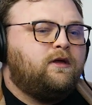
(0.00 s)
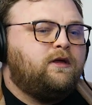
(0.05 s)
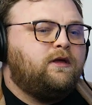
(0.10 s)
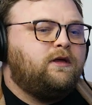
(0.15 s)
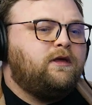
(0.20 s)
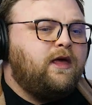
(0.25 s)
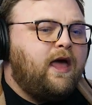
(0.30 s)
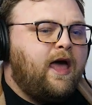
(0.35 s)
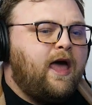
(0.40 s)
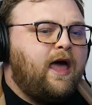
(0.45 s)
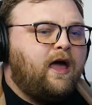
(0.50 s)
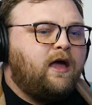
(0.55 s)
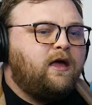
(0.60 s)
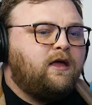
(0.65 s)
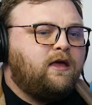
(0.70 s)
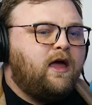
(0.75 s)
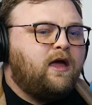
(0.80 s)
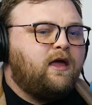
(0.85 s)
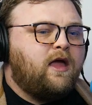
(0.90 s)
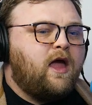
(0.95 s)

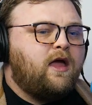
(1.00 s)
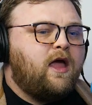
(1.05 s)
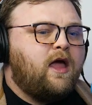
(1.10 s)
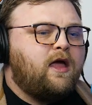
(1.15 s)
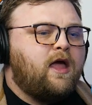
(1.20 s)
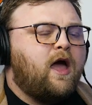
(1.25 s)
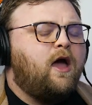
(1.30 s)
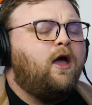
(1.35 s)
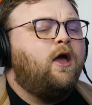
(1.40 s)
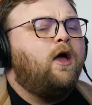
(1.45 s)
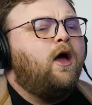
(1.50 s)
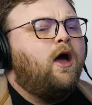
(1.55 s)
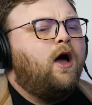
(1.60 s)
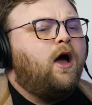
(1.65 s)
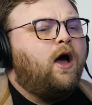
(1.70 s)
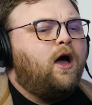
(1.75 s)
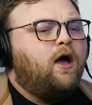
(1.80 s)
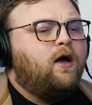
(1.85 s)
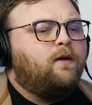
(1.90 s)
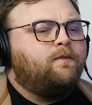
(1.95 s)
yeah.
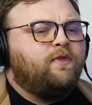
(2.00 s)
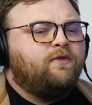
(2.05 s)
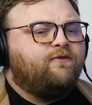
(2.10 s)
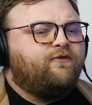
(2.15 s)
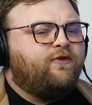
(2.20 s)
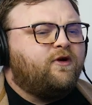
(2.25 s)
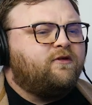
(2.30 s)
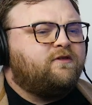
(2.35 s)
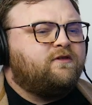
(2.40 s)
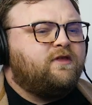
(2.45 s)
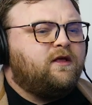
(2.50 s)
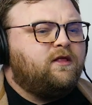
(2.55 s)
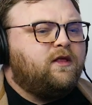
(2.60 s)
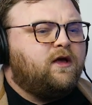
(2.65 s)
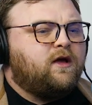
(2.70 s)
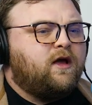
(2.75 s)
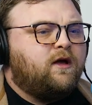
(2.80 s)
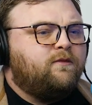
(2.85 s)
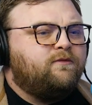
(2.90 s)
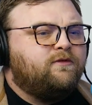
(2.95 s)
First thing
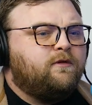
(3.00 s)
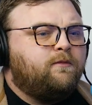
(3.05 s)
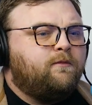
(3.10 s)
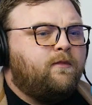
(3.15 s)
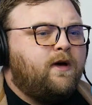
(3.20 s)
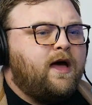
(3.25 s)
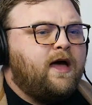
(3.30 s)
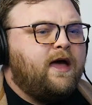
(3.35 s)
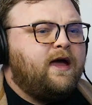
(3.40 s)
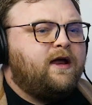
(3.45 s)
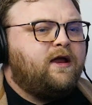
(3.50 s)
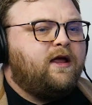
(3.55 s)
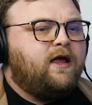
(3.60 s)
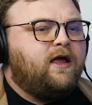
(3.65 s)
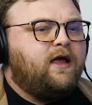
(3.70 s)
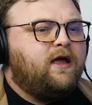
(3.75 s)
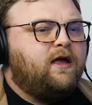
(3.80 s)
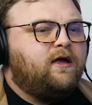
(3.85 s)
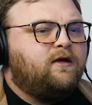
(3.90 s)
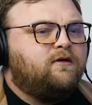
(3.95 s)
that comes to mind
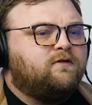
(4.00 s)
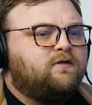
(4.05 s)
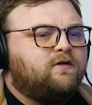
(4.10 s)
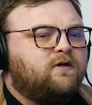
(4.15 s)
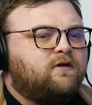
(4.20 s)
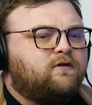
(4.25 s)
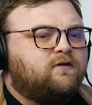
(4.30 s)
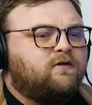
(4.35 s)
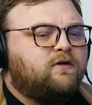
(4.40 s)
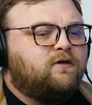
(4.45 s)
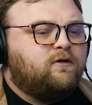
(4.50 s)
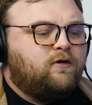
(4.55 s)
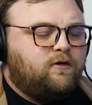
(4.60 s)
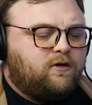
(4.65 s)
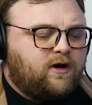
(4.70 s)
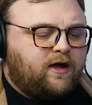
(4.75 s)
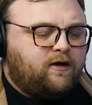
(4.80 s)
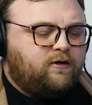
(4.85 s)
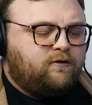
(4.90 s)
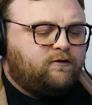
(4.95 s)
is there's a
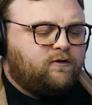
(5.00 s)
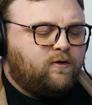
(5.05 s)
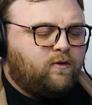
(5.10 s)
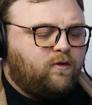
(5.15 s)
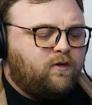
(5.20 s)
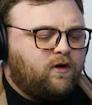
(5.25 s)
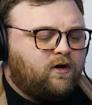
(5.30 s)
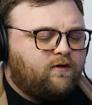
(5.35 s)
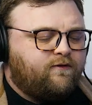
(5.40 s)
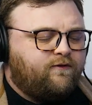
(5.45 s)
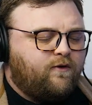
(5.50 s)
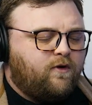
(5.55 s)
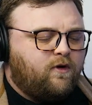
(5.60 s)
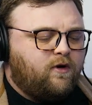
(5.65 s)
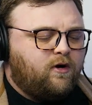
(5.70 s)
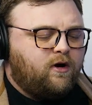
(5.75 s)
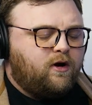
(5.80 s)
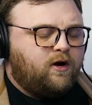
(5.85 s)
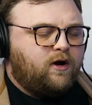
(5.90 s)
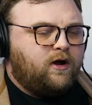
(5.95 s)
dude I used to work
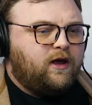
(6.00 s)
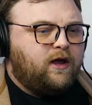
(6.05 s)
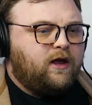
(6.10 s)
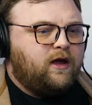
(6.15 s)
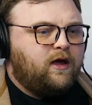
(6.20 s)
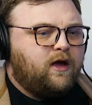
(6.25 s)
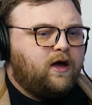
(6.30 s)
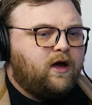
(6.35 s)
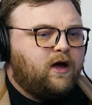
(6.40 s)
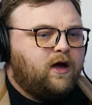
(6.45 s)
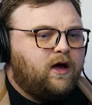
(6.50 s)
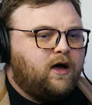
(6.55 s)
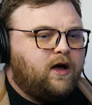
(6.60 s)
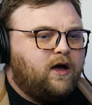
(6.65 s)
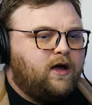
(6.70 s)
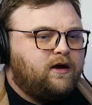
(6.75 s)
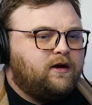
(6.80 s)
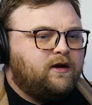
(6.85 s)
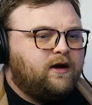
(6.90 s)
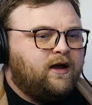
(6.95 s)
for
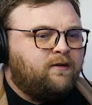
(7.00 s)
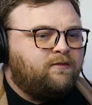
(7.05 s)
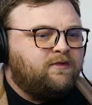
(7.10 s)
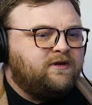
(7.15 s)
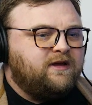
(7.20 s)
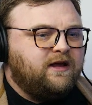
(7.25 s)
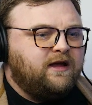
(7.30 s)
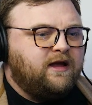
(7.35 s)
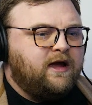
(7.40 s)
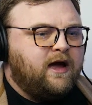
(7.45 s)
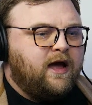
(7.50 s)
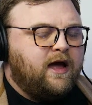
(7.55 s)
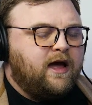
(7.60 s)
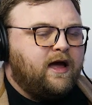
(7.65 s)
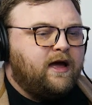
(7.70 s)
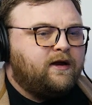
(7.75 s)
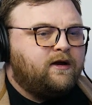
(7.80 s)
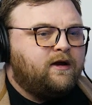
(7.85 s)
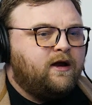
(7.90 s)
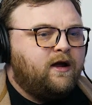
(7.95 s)
named
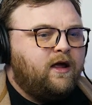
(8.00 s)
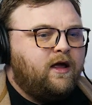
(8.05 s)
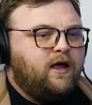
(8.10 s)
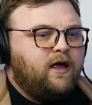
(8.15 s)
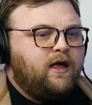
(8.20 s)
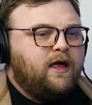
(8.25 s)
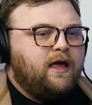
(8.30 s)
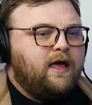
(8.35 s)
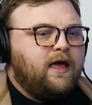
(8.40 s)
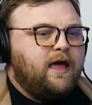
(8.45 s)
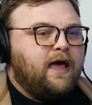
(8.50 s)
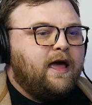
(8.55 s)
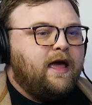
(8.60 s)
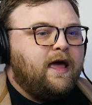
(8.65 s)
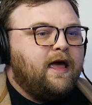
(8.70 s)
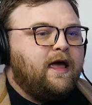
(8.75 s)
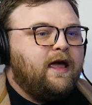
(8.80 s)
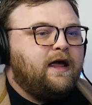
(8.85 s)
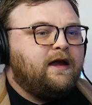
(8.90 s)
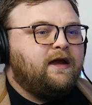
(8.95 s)
Dion.
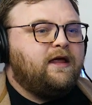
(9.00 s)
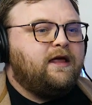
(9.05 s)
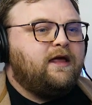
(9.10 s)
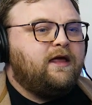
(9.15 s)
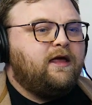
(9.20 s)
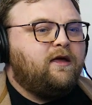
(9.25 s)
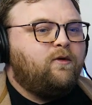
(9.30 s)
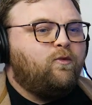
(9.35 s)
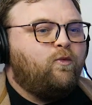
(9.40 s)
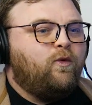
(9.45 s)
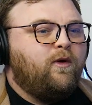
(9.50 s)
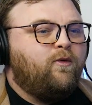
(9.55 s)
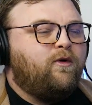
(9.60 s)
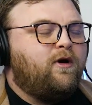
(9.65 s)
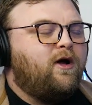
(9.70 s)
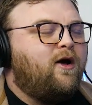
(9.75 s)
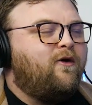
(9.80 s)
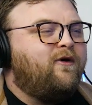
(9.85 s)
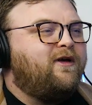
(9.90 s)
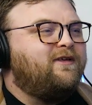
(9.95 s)
And we
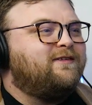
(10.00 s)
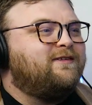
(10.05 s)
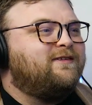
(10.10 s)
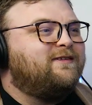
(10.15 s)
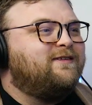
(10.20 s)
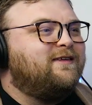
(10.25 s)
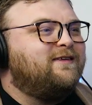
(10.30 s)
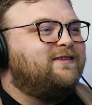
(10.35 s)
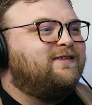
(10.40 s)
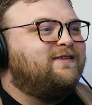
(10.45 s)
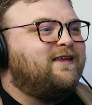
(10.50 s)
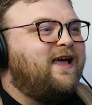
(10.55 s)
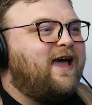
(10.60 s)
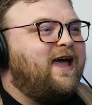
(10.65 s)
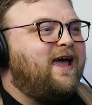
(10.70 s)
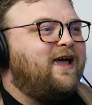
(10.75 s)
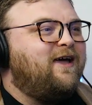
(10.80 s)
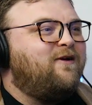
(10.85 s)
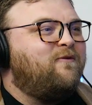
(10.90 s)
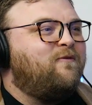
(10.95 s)
would always
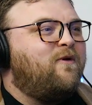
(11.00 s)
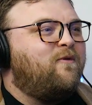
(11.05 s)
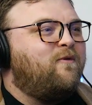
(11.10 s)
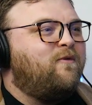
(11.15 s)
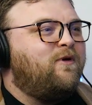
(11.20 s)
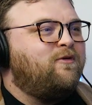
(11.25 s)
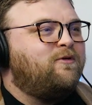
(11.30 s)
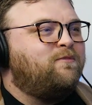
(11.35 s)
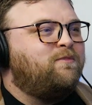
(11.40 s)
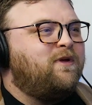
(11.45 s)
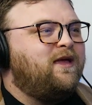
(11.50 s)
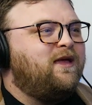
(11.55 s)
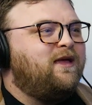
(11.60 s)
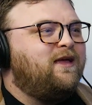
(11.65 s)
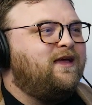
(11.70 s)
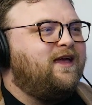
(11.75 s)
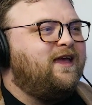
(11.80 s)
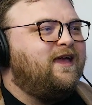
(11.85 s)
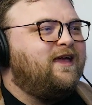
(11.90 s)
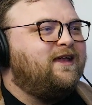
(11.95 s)
say, when we would
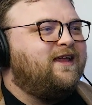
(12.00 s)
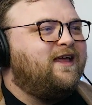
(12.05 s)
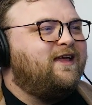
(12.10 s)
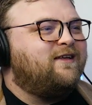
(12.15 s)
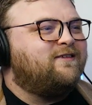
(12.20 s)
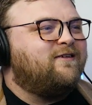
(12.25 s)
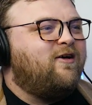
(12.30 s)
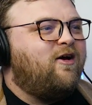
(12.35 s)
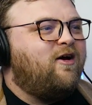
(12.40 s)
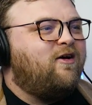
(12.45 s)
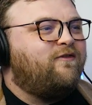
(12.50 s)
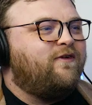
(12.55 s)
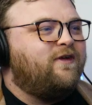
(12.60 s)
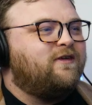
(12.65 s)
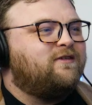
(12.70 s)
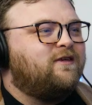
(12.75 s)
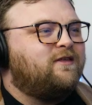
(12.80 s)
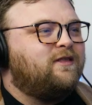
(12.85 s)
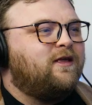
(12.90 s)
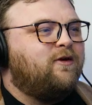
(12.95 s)
be in his
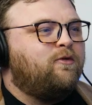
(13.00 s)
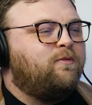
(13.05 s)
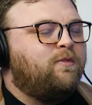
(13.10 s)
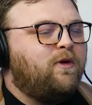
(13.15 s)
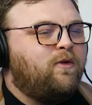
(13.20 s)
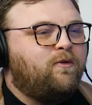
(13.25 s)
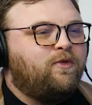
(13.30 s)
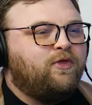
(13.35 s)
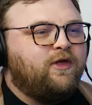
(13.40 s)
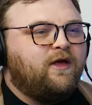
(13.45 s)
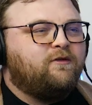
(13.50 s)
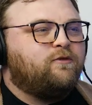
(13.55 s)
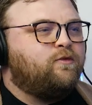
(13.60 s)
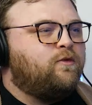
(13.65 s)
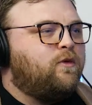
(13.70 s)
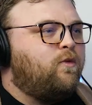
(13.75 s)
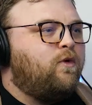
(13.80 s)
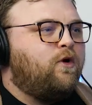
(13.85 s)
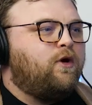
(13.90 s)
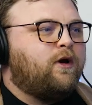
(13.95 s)
office and there would be things
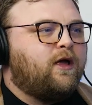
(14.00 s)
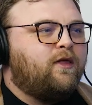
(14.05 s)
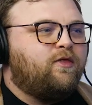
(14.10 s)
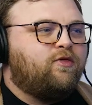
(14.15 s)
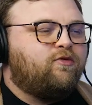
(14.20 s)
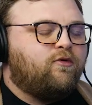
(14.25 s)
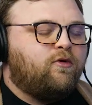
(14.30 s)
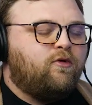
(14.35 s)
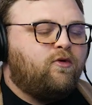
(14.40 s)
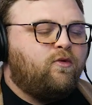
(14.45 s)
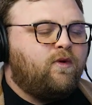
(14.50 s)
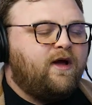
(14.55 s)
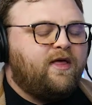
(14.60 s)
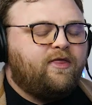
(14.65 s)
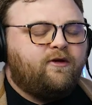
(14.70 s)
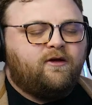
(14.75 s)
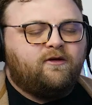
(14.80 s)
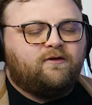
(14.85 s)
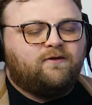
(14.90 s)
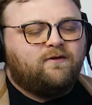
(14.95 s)
we're working through,
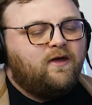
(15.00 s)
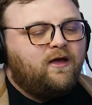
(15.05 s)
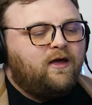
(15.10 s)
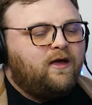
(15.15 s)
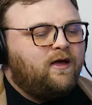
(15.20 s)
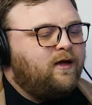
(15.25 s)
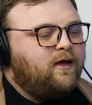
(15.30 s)
whether it's